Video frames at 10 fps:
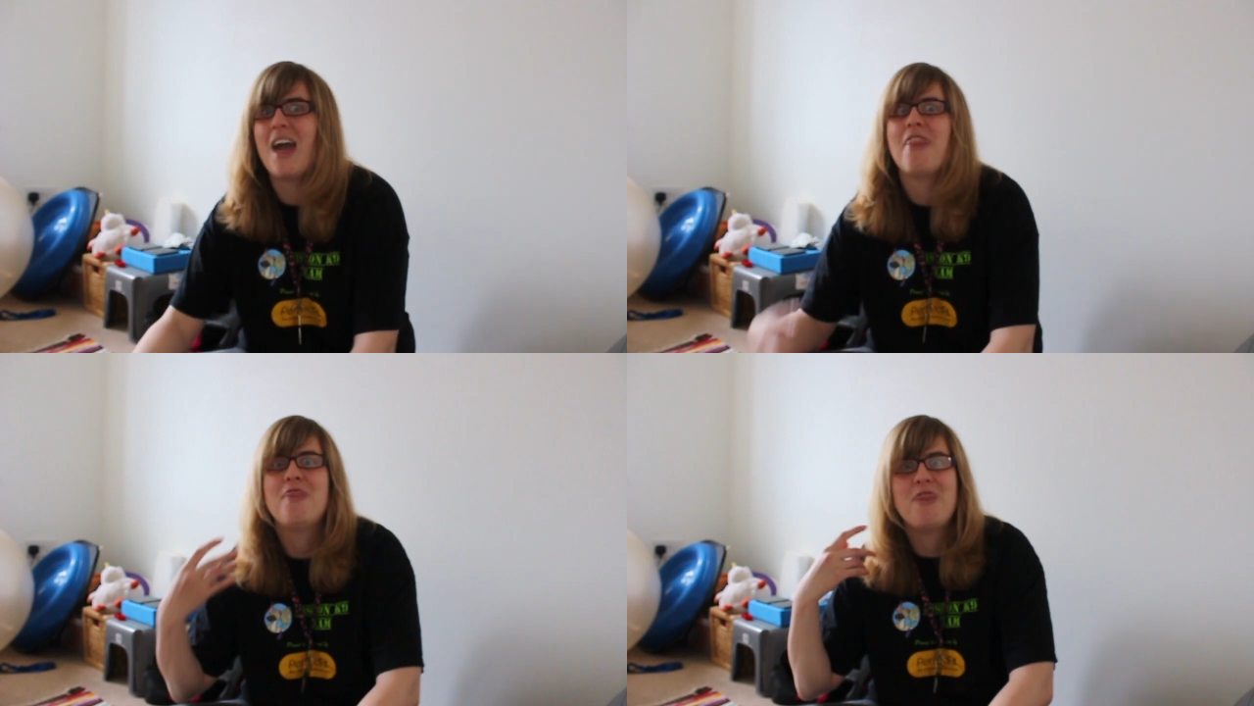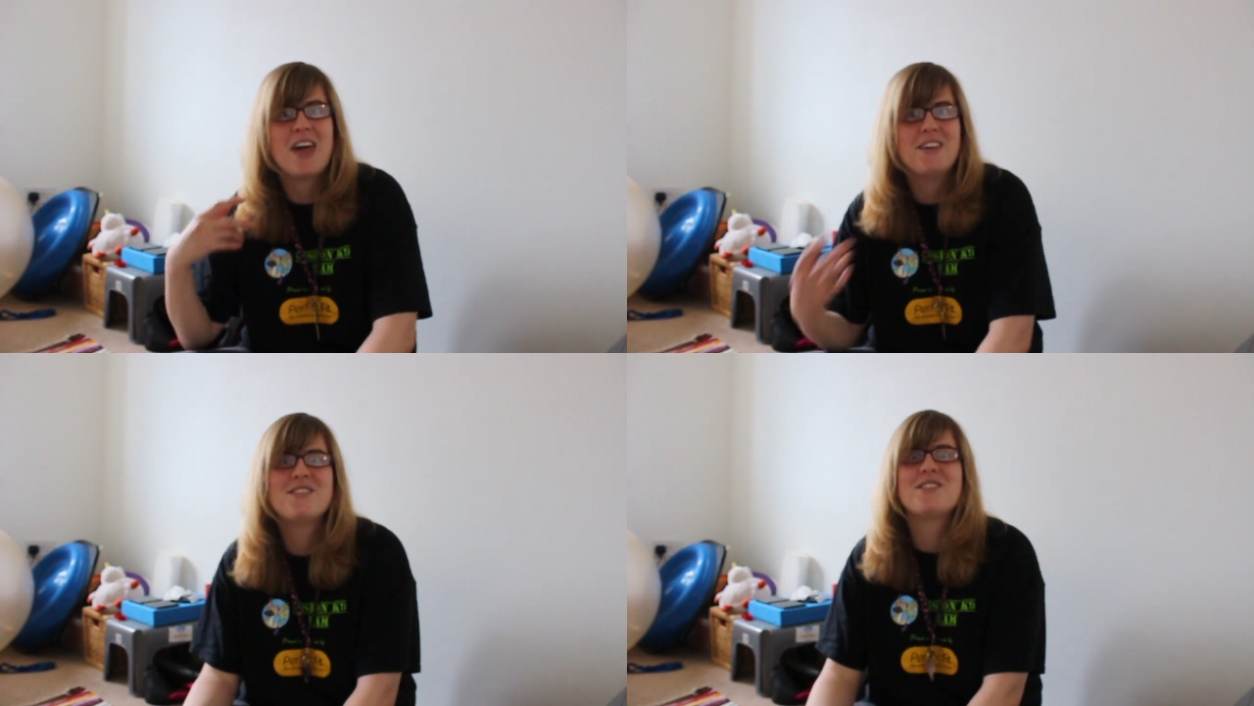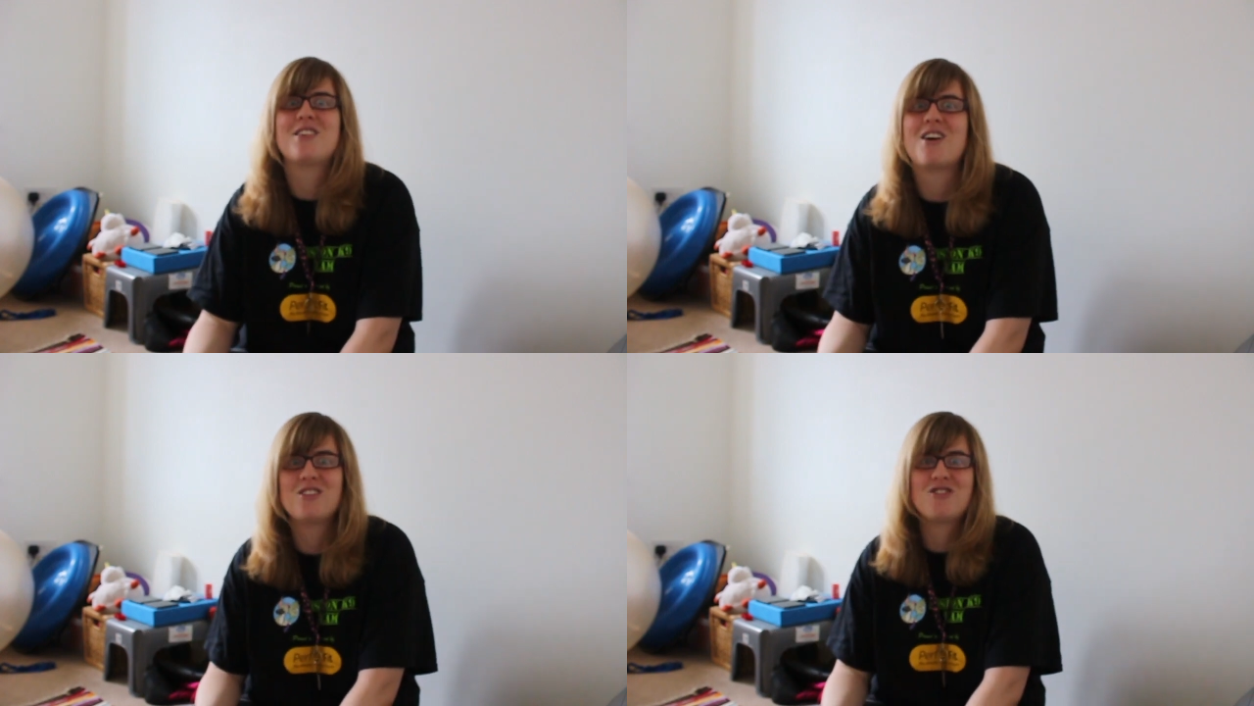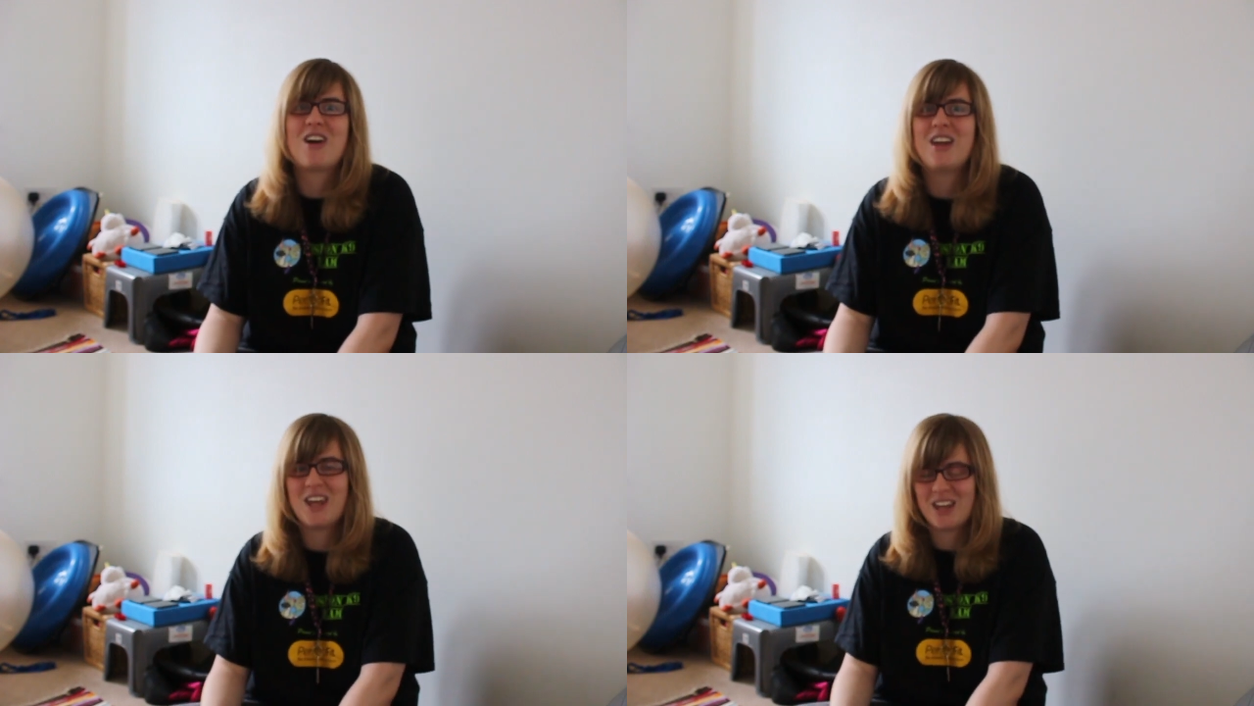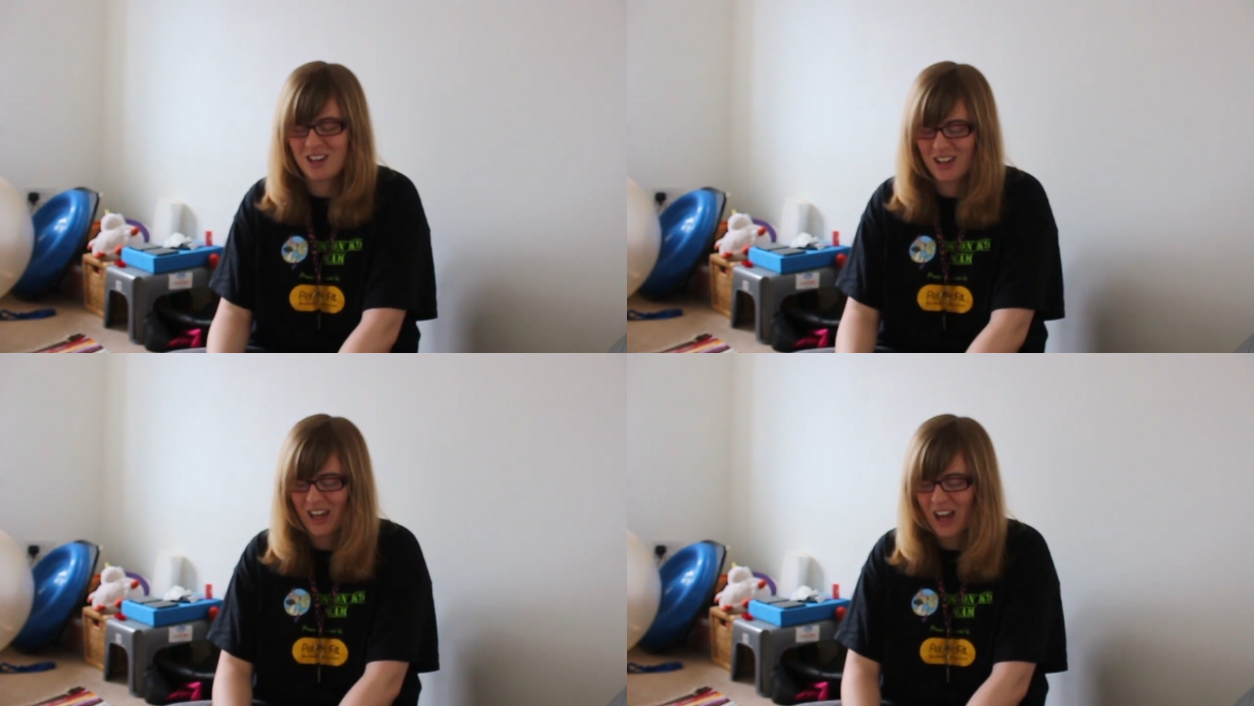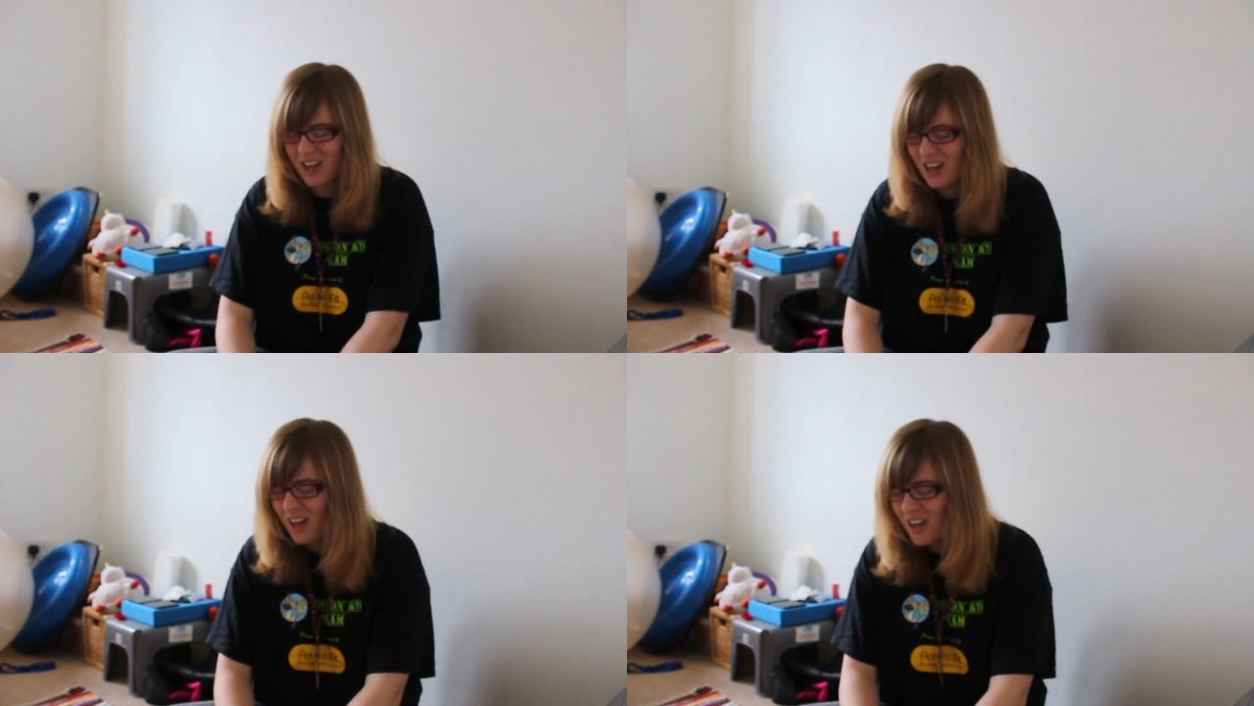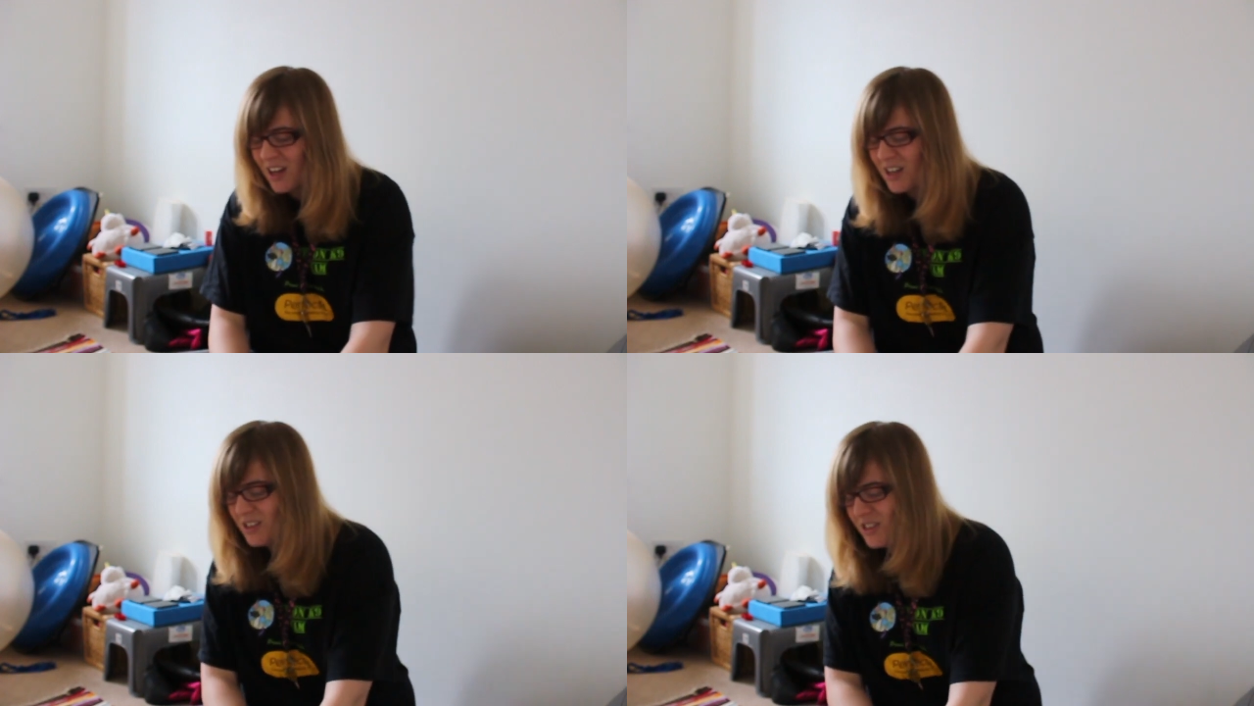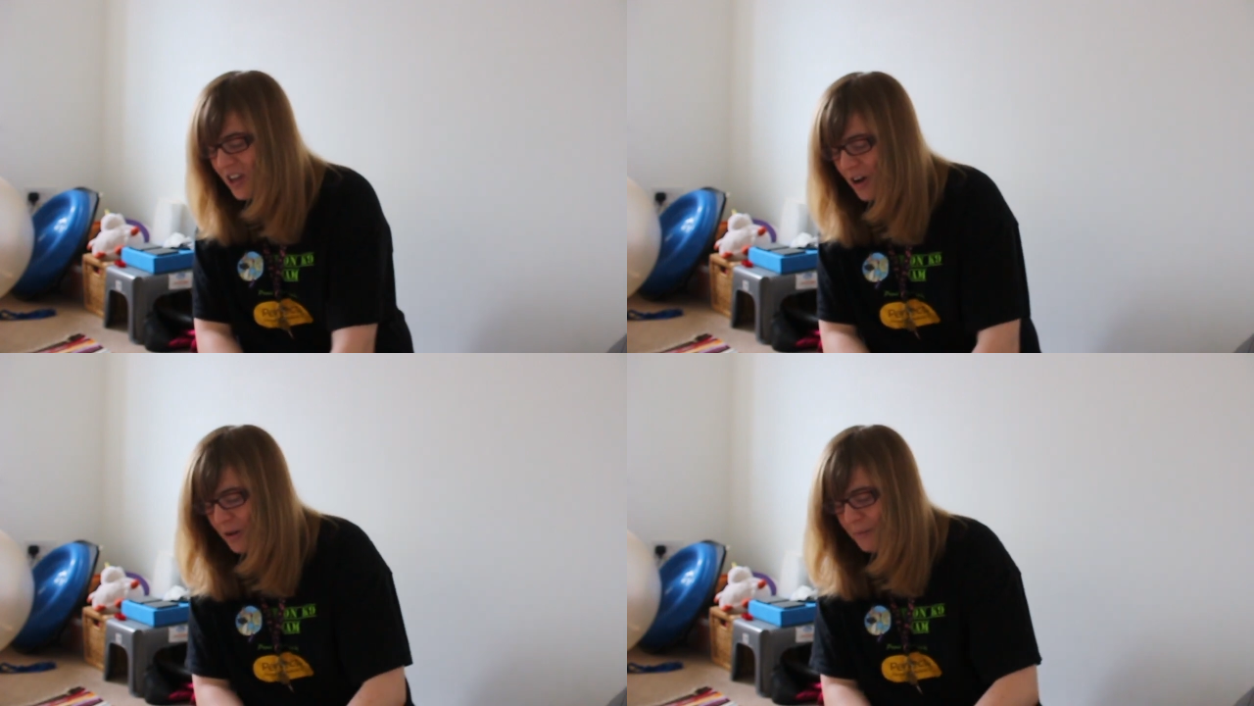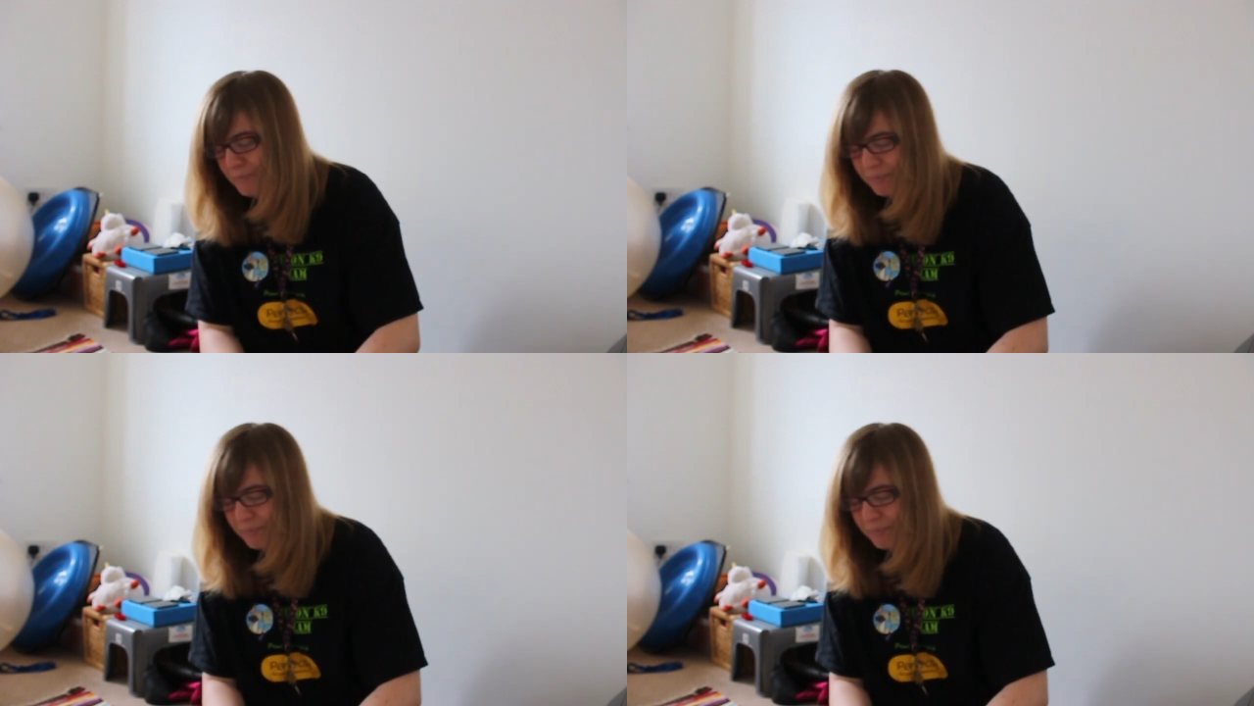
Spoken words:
and then start training, okay? So